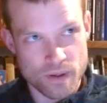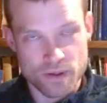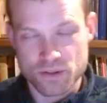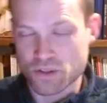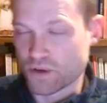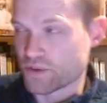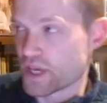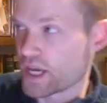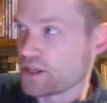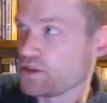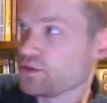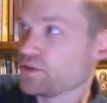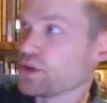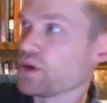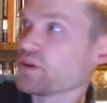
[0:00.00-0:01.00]
so that
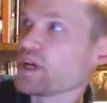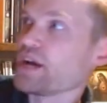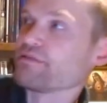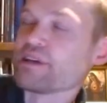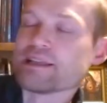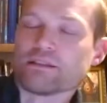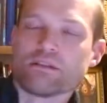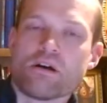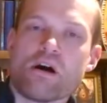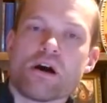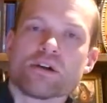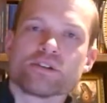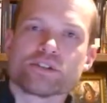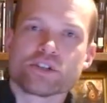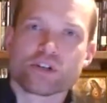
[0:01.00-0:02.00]
you don't have that
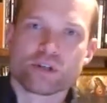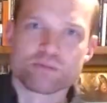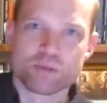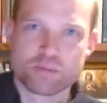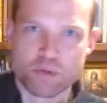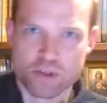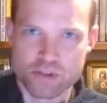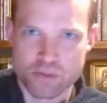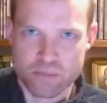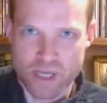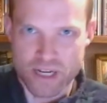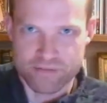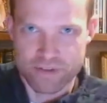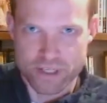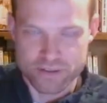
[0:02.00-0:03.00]
long-term spiritual
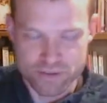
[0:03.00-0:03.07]
benefit.